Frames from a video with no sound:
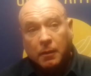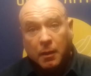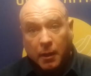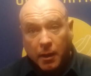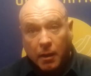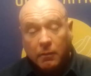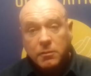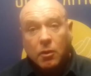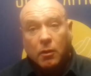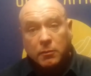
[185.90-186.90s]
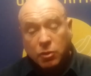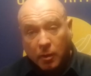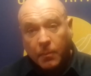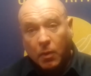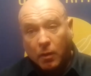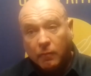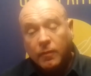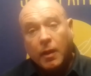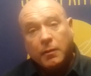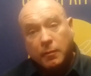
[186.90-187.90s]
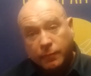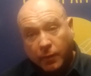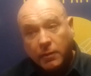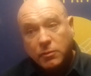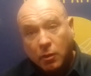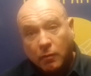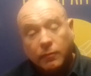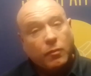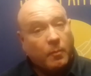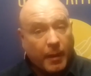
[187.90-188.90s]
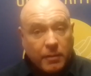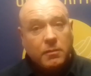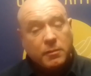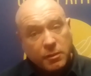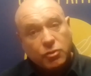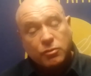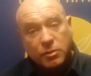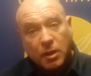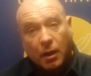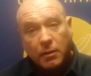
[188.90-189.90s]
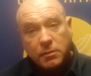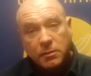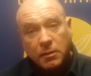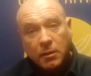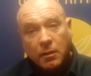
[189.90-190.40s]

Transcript: get out on top of and in front of your maintenance issues, guys.